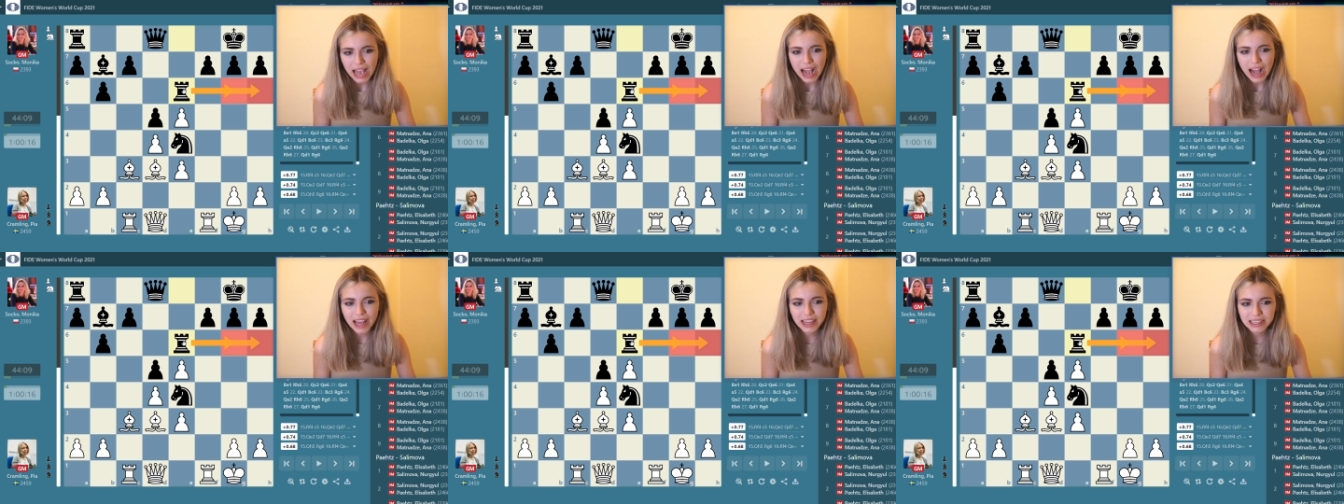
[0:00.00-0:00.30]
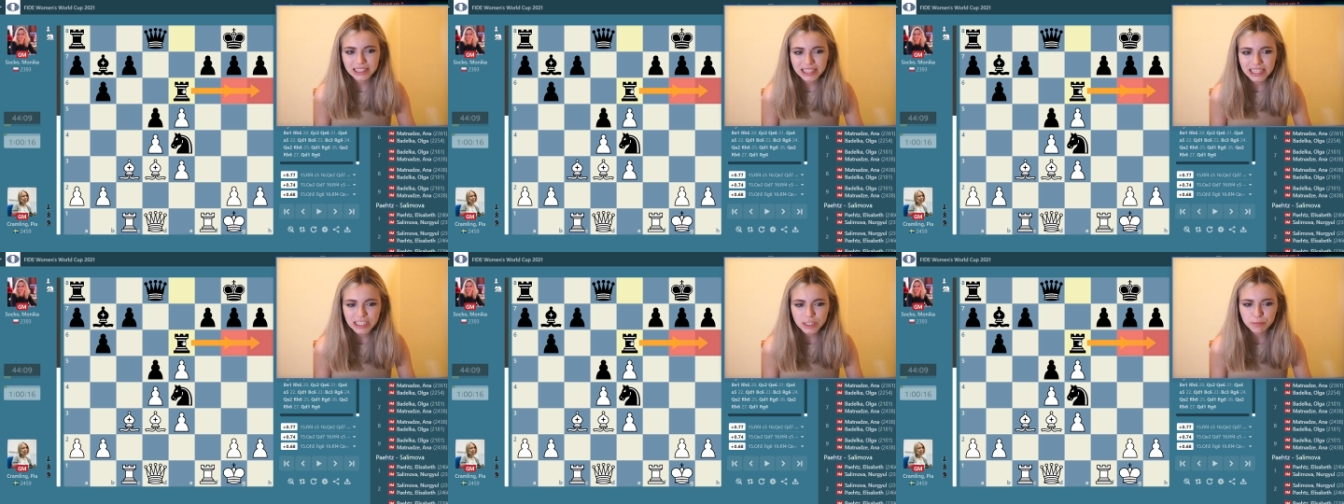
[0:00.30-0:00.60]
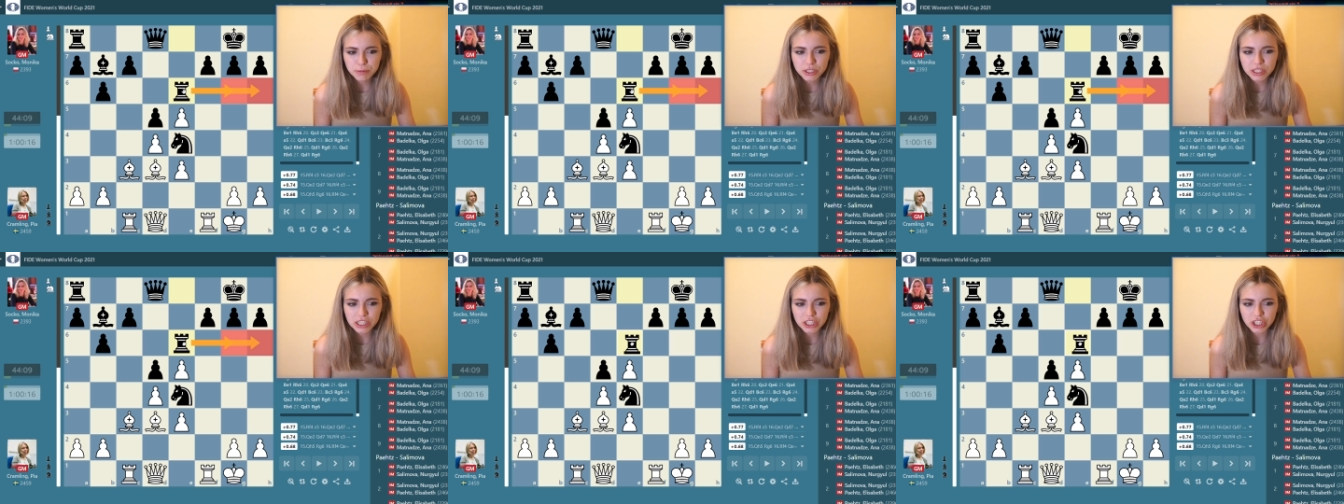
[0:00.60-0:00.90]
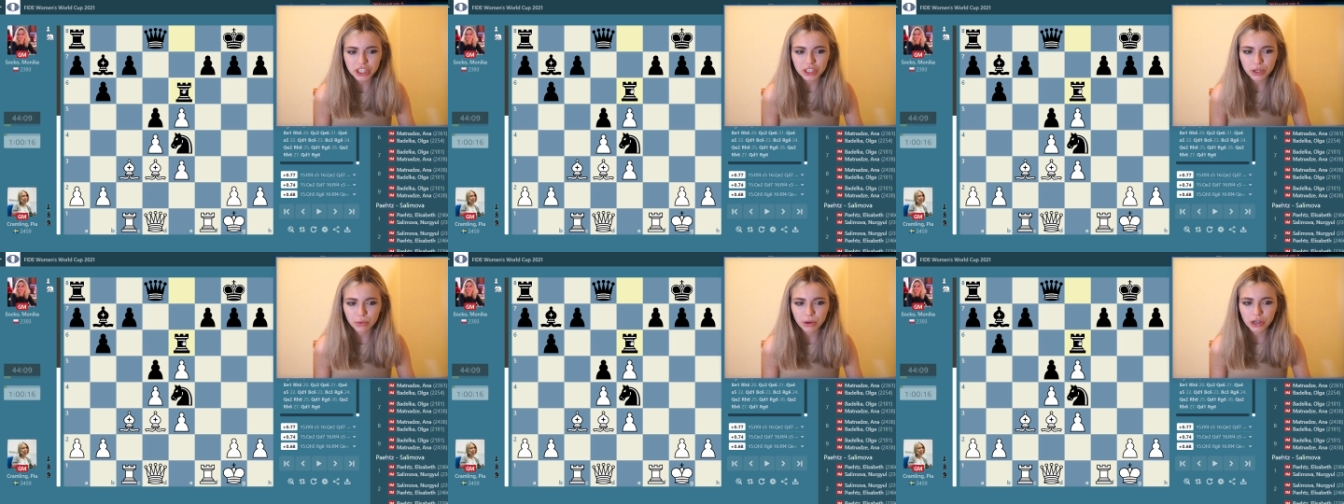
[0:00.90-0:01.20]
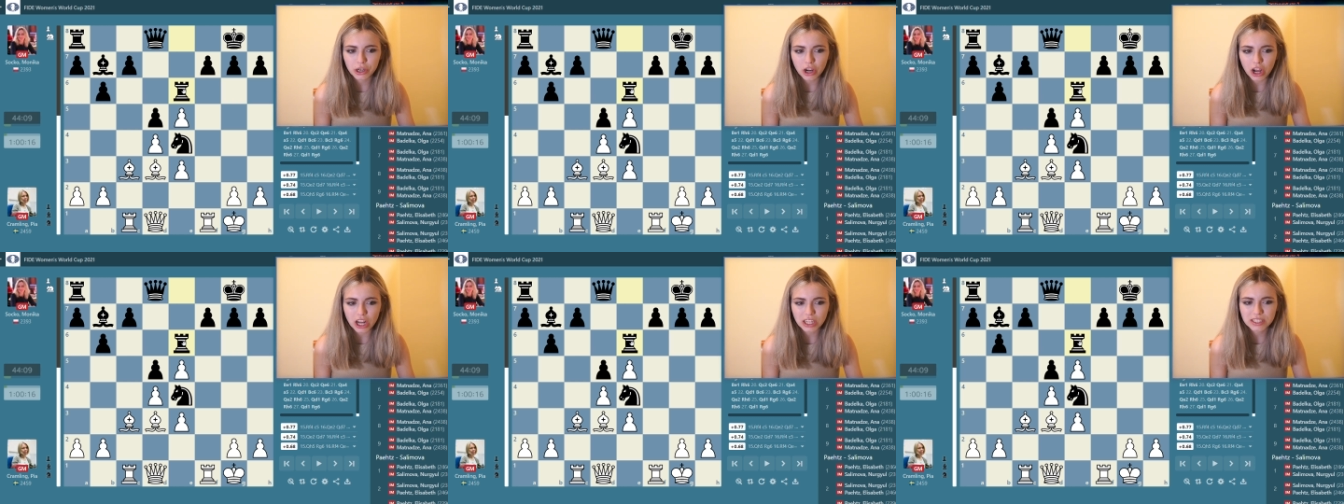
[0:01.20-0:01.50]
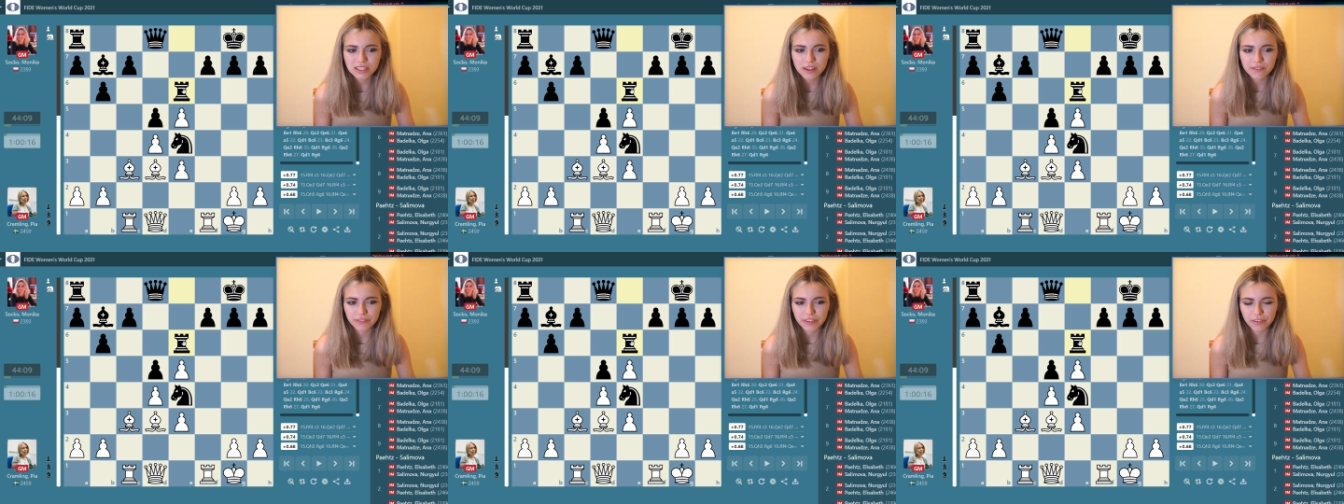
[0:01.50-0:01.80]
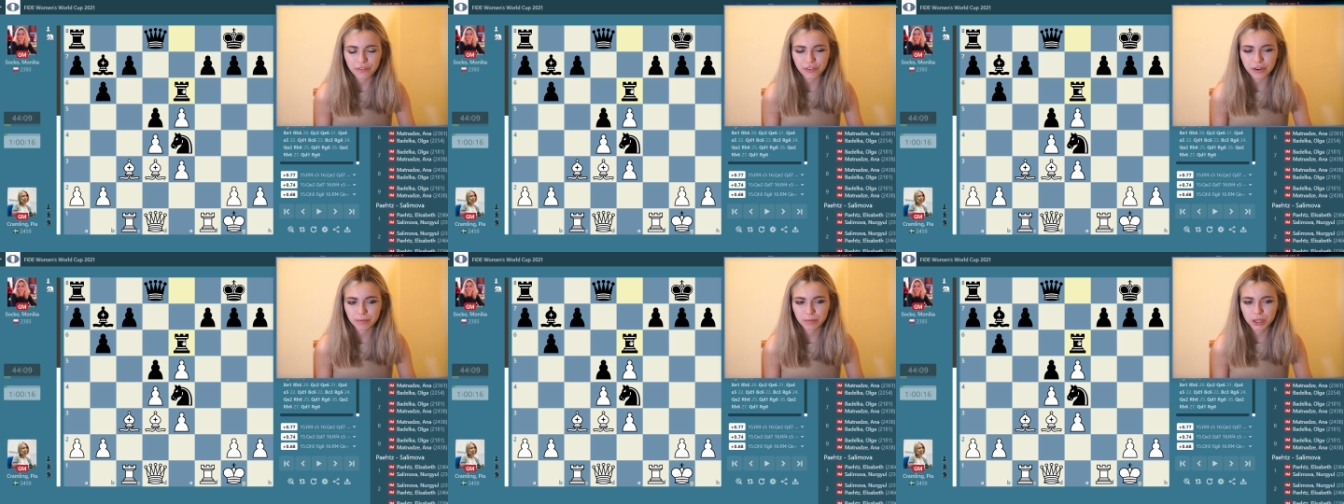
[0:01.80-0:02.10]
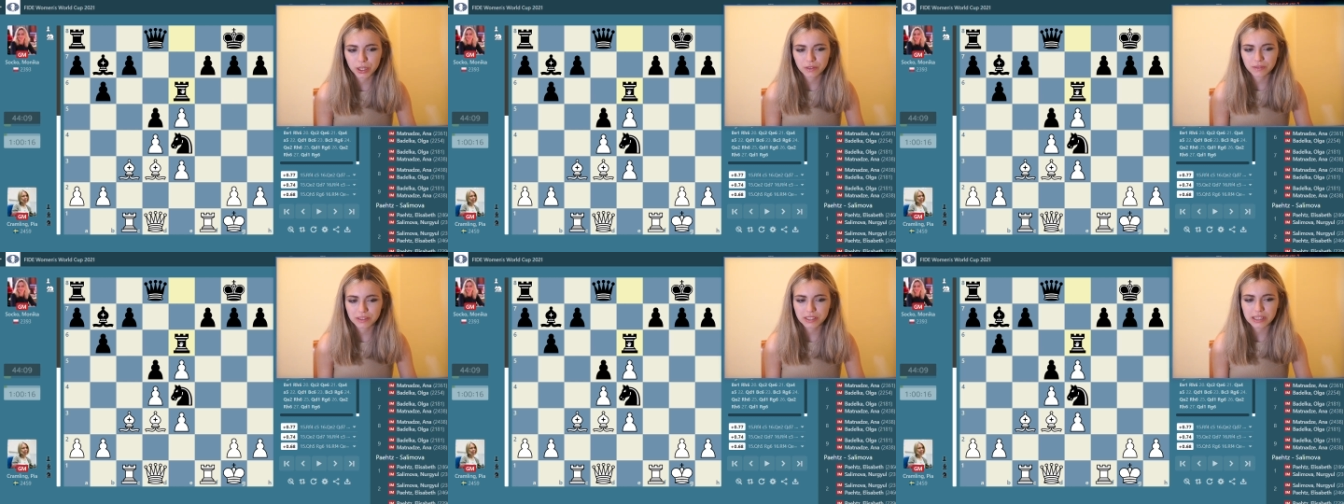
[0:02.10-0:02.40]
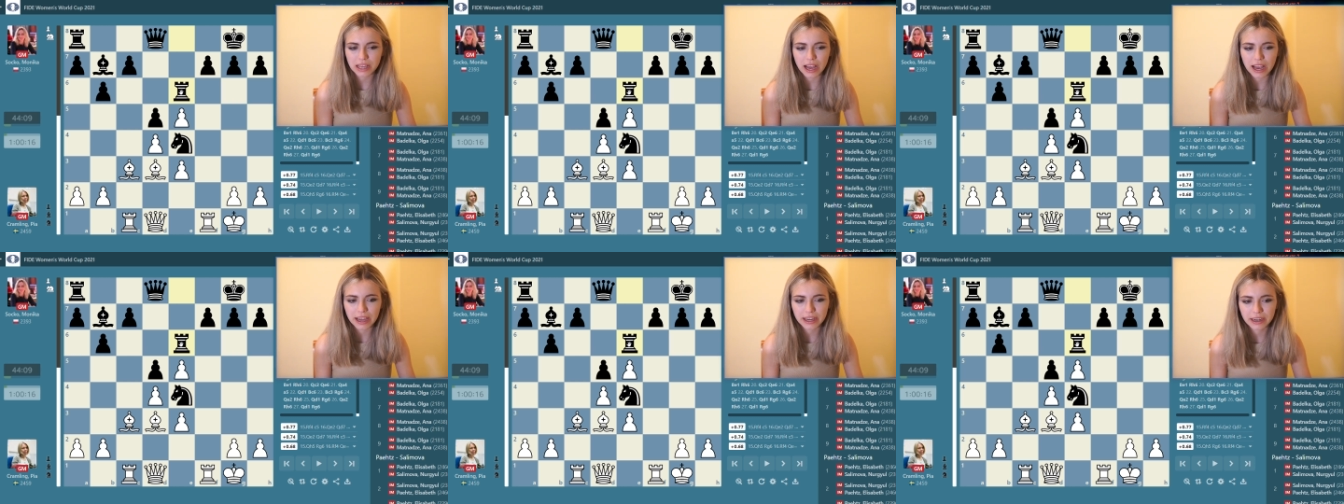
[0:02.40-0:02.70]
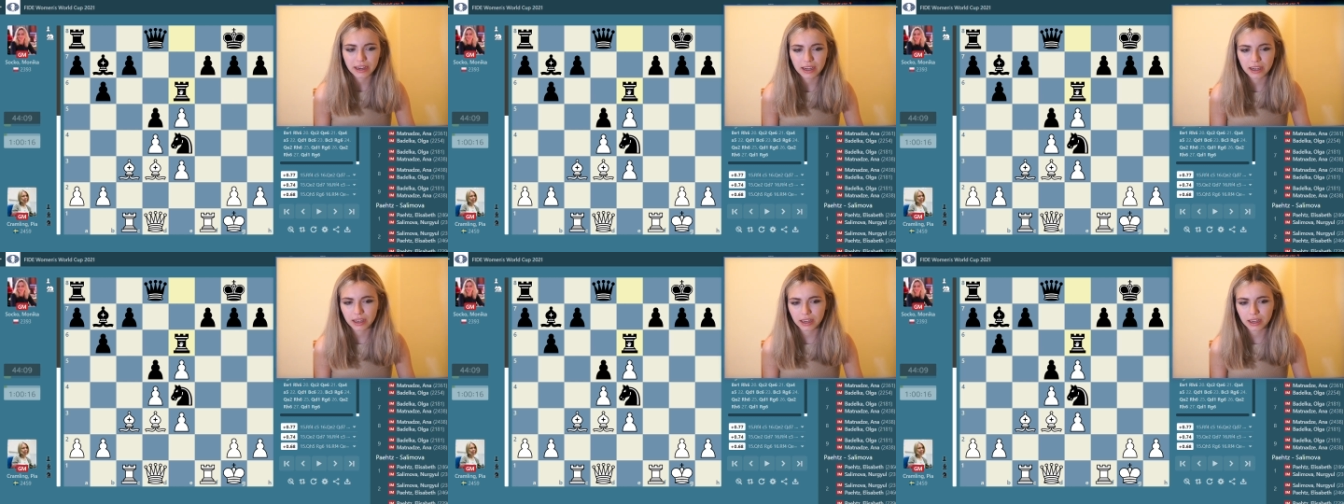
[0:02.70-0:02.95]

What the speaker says: And in this position, there were lots of different moves that